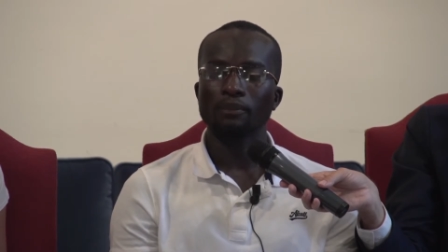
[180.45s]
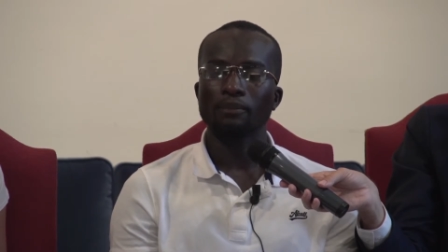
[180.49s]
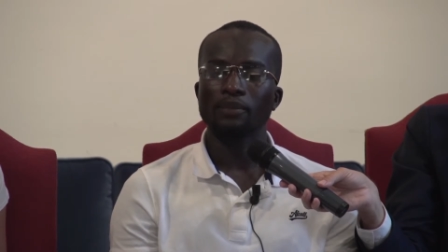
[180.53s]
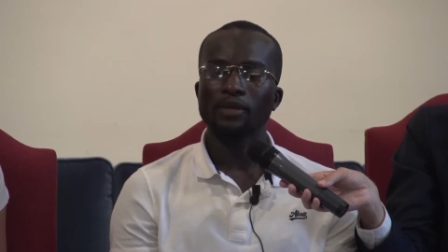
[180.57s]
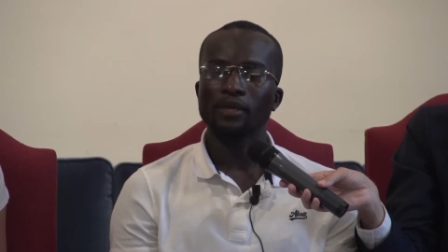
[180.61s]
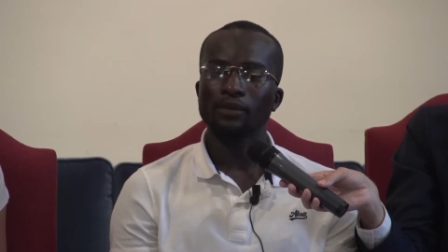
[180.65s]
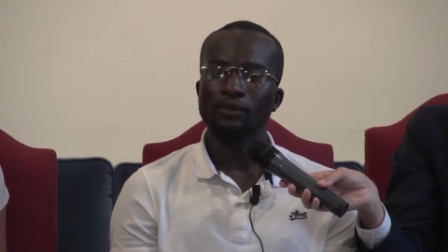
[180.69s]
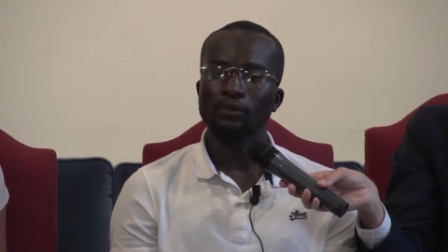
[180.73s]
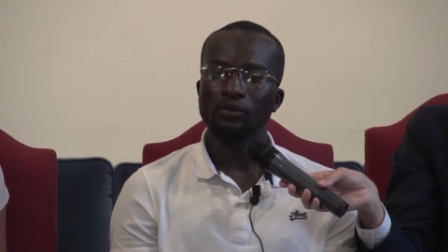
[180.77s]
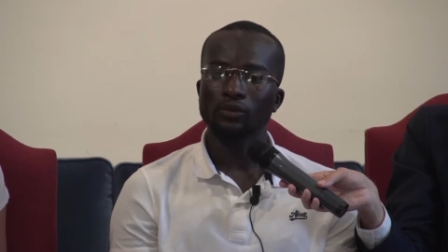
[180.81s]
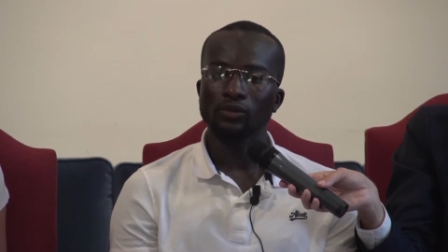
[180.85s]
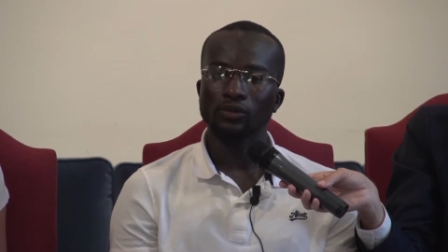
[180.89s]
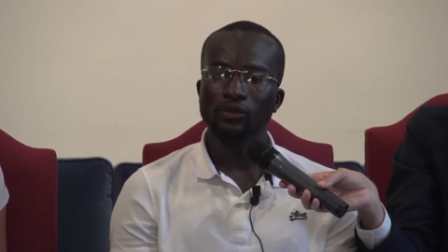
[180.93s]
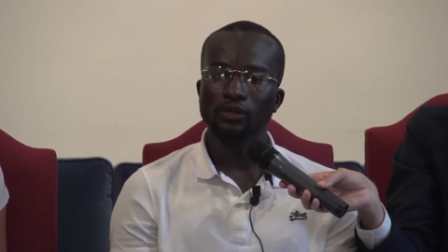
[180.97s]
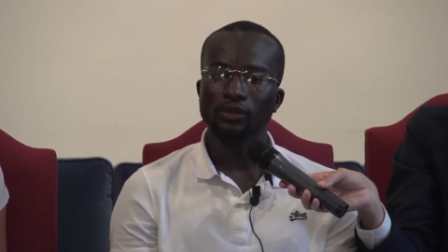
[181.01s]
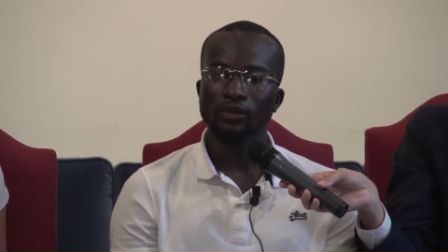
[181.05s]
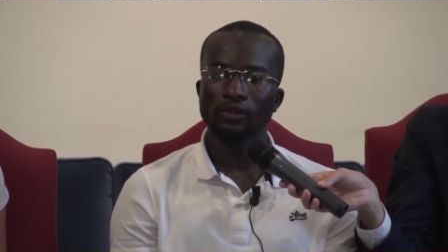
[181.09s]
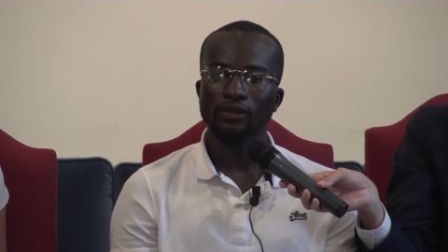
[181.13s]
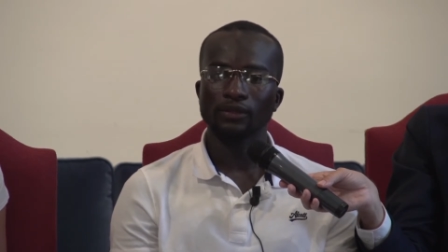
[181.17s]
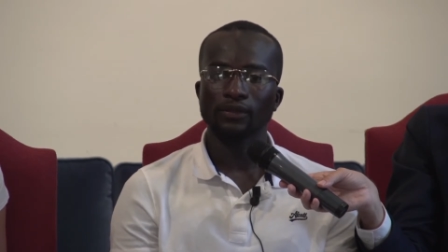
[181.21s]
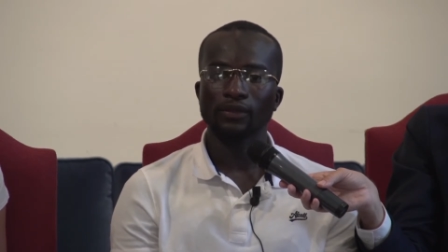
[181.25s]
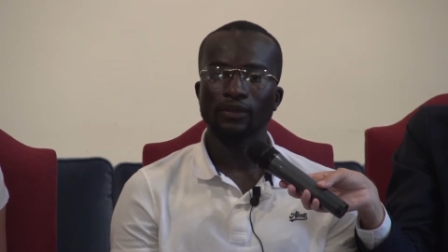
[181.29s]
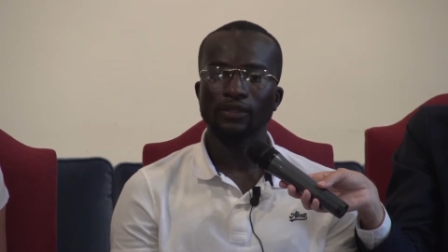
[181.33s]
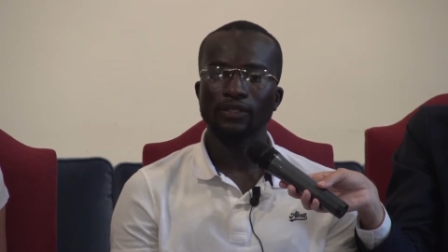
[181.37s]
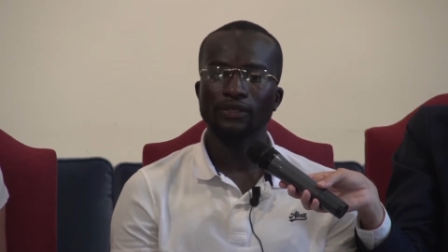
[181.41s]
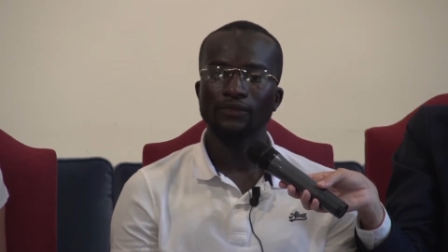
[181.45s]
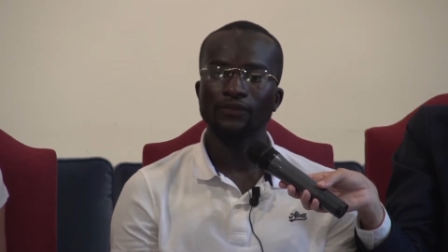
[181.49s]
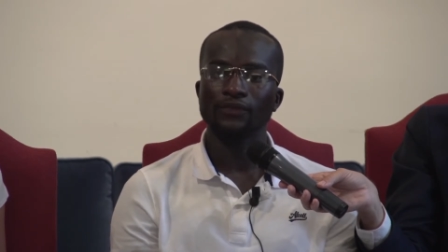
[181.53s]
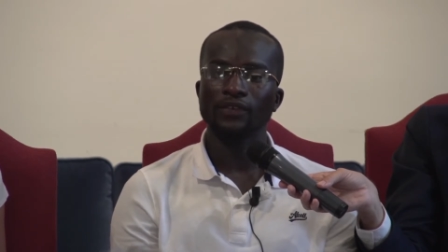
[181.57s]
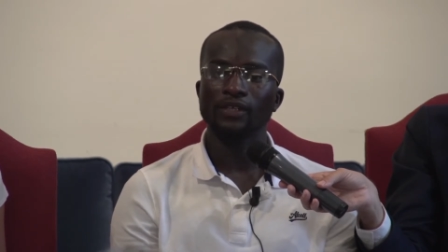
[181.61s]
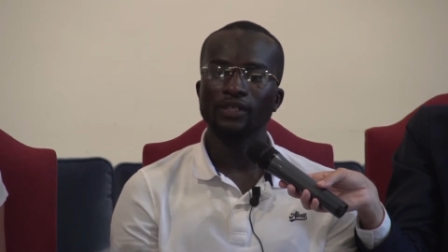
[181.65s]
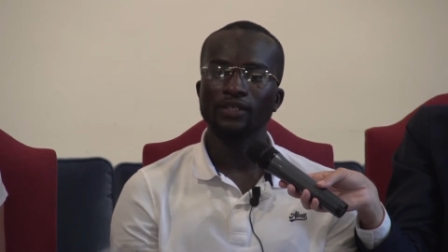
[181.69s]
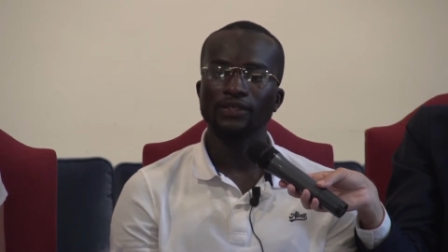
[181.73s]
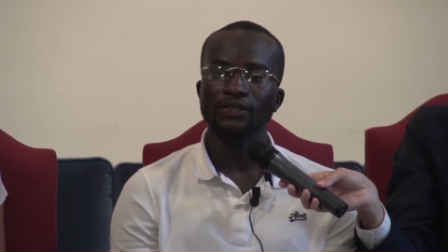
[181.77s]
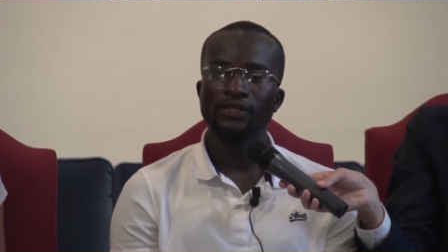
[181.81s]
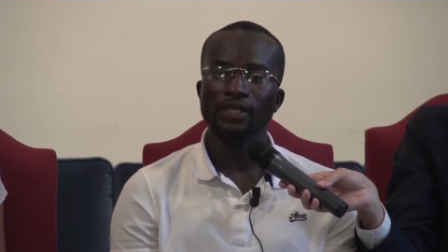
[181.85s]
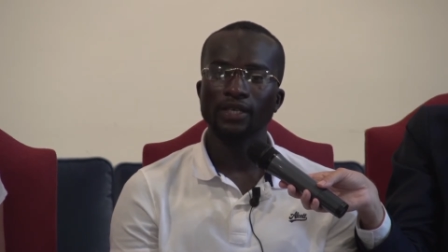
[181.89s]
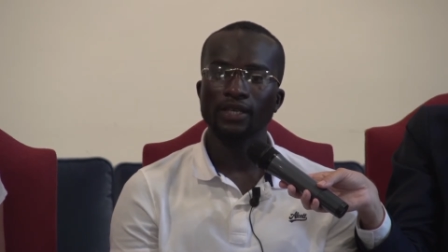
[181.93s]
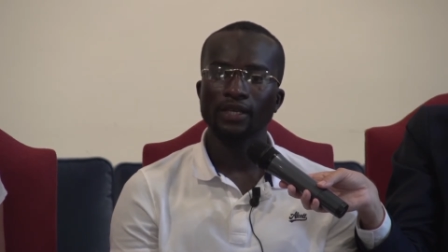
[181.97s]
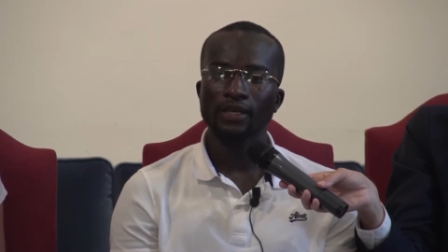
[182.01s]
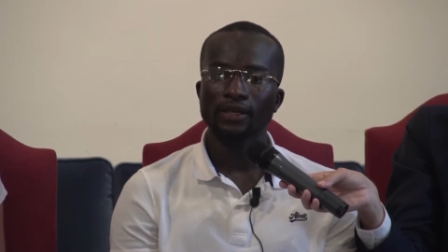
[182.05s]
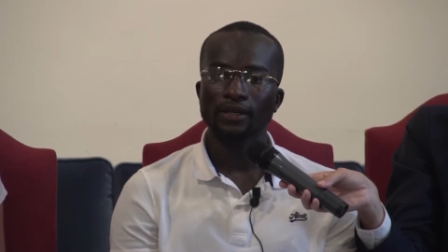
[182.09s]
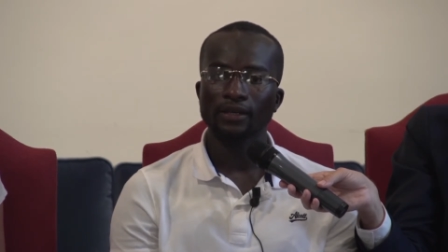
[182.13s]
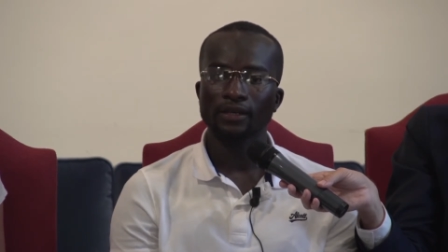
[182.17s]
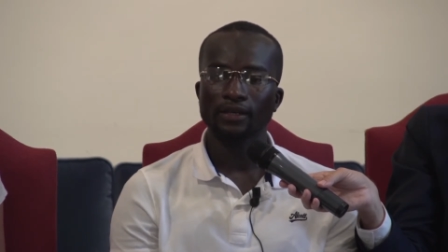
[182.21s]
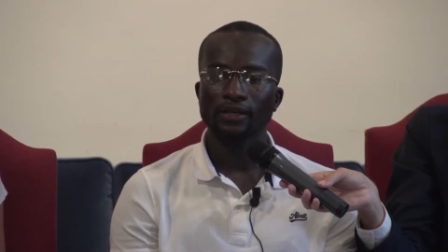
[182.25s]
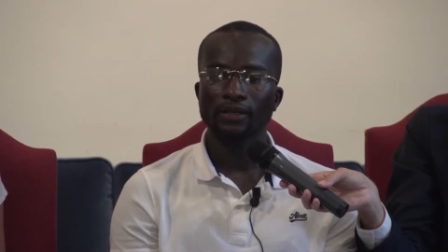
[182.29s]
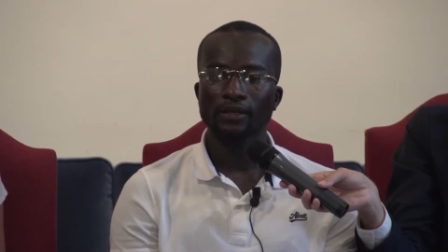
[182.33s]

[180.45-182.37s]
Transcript: people feel sick,